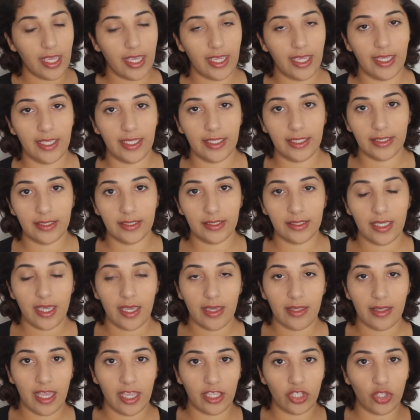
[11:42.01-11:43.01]
is
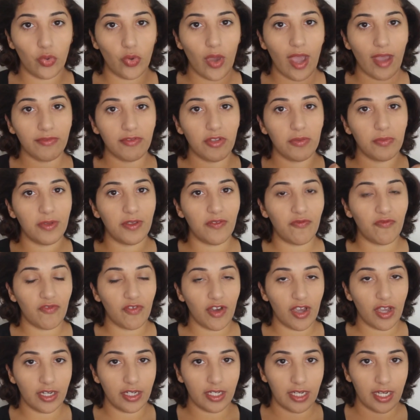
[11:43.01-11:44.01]
that you have to be
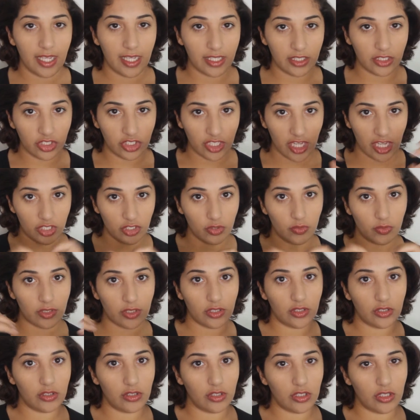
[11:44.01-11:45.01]
fun and
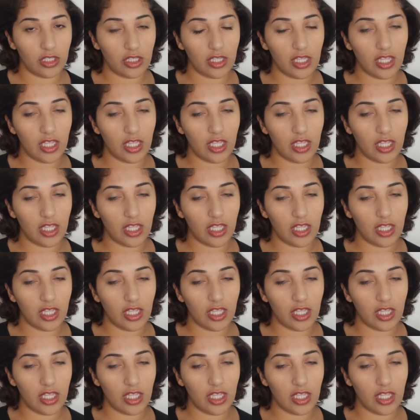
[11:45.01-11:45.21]
genuine.